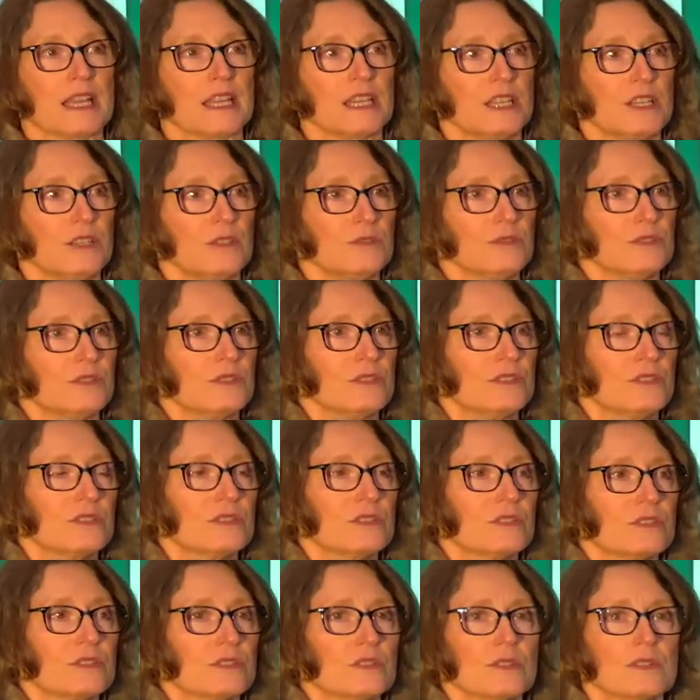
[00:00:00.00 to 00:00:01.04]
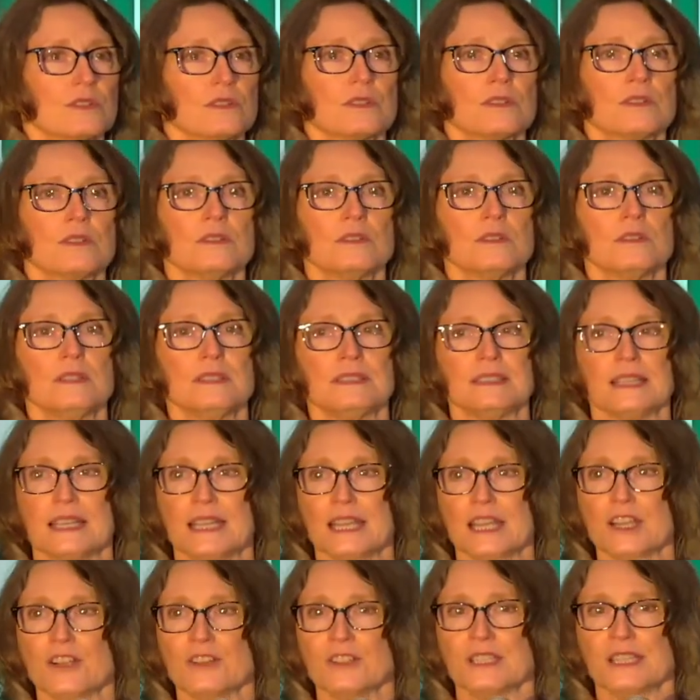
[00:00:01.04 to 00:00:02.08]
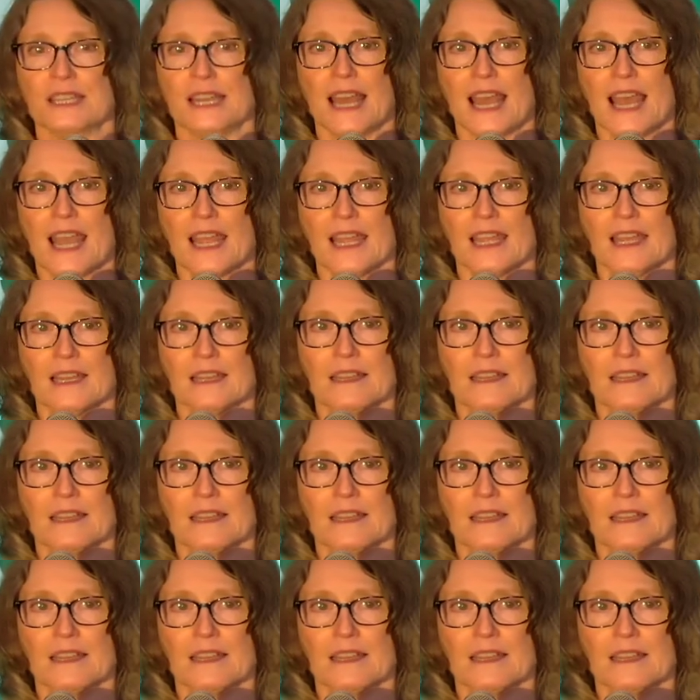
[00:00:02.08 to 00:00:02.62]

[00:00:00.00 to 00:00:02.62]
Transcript: Knutes? Is he here today?